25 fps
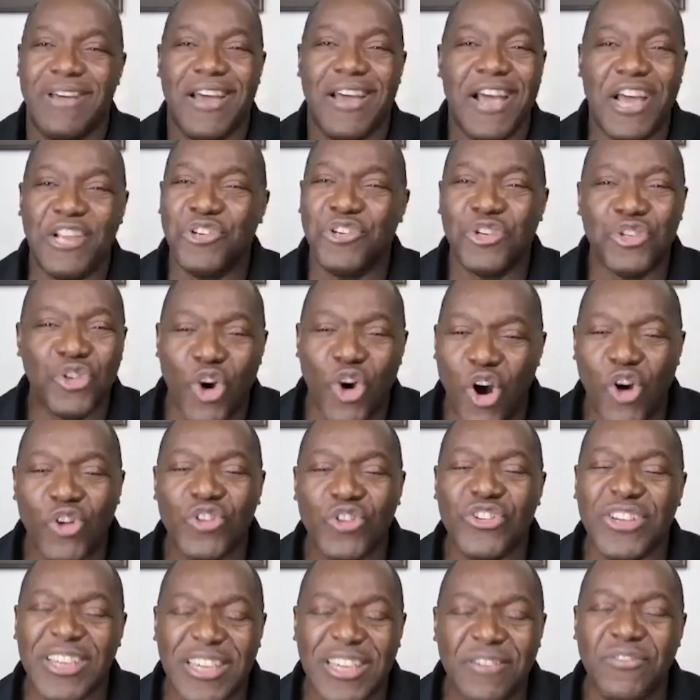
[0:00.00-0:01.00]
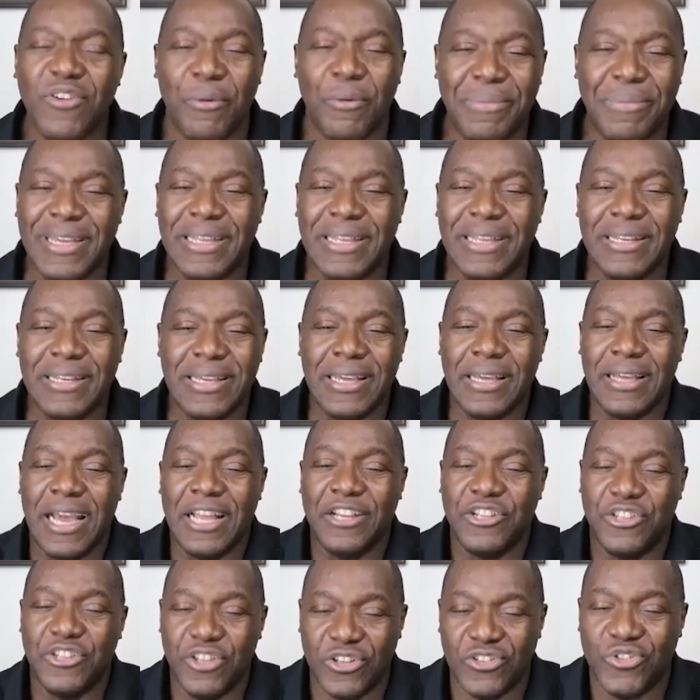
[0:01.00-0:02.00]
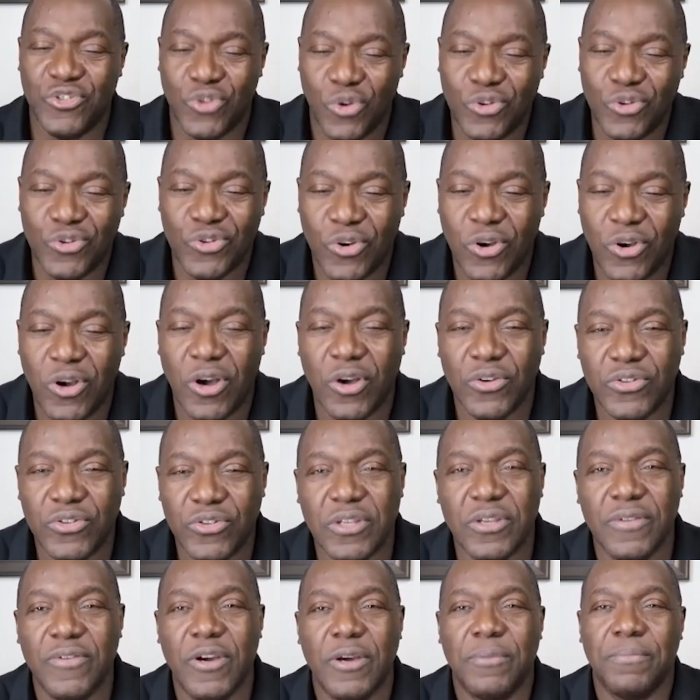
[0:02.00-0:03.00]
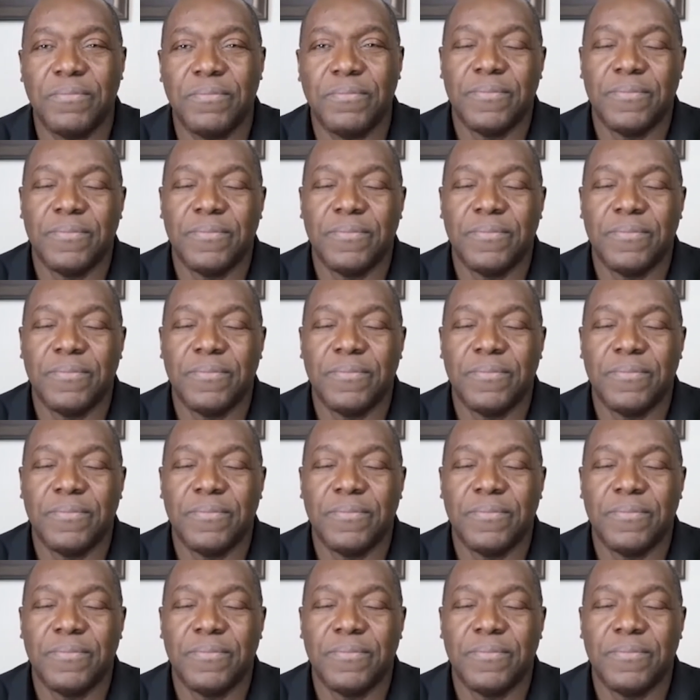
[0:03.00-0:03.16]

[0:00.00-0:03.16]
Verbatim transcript: don't know how to give up. And I just don't know how to give up.